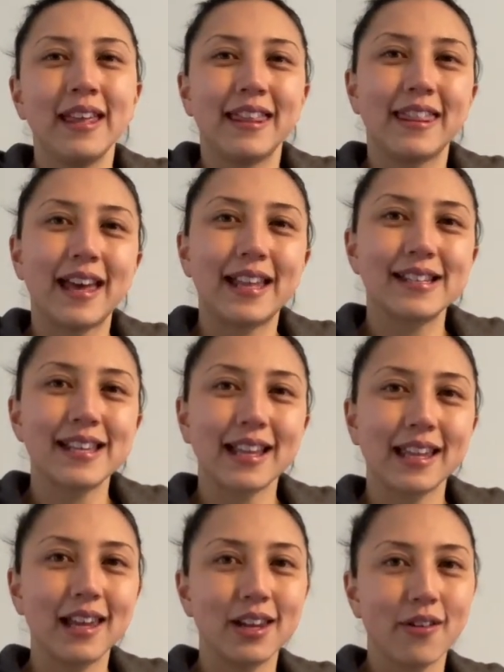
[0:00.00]
than 10
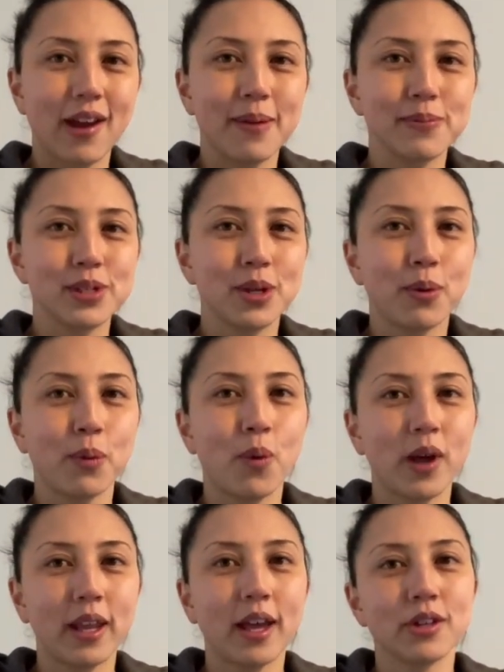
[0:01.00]
kilograms to a
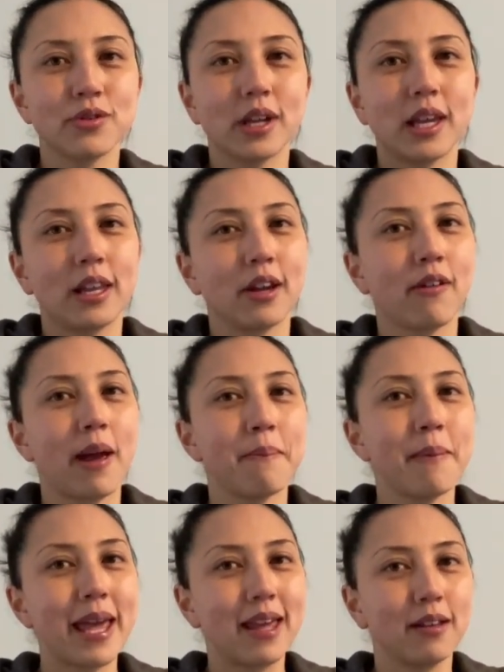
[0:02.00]
100 kilogram
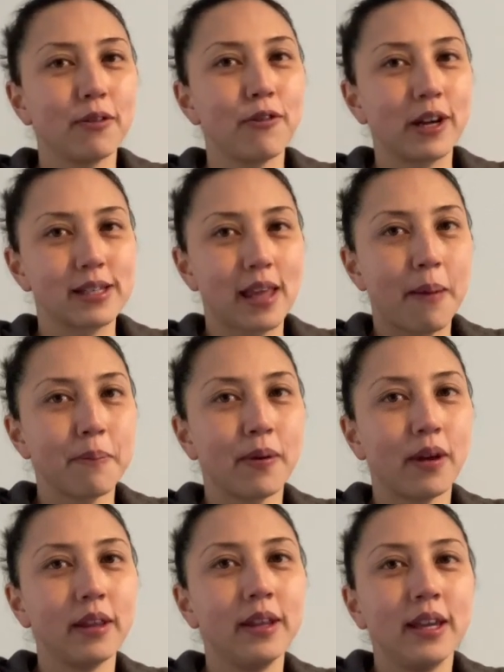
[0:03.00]
male, for
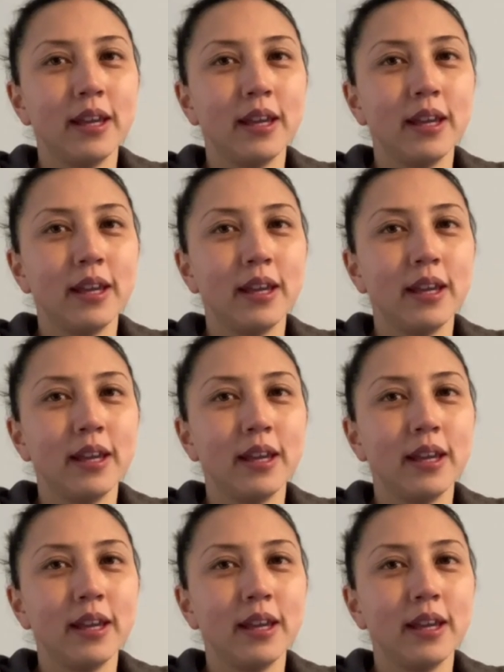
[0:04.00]
example.